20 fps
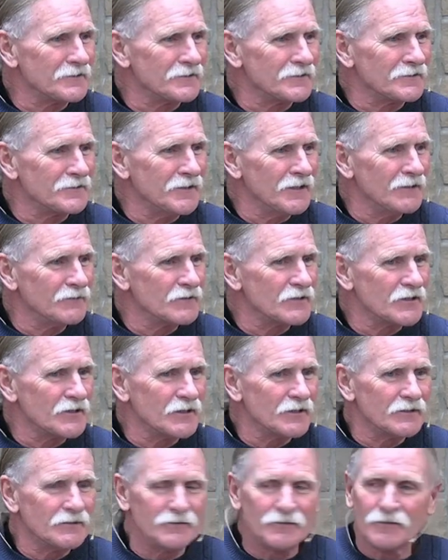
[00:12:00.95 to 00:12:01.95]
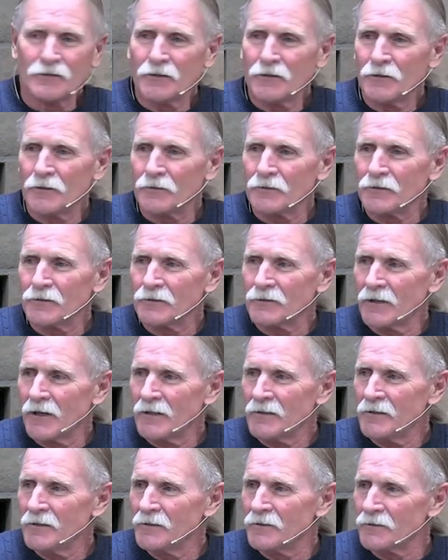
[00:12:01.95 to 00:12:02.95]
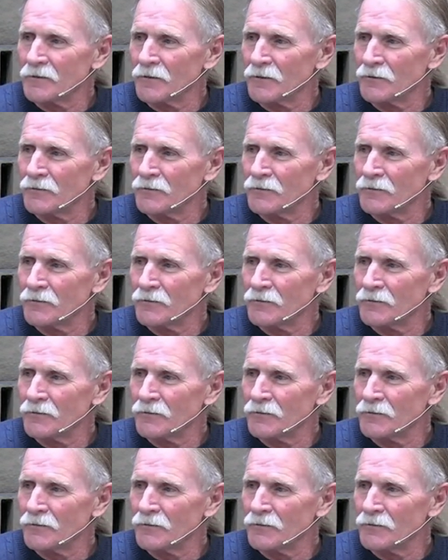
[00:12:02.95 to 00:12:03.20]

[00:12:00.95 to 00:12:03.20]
David said, "No, you're not a hero.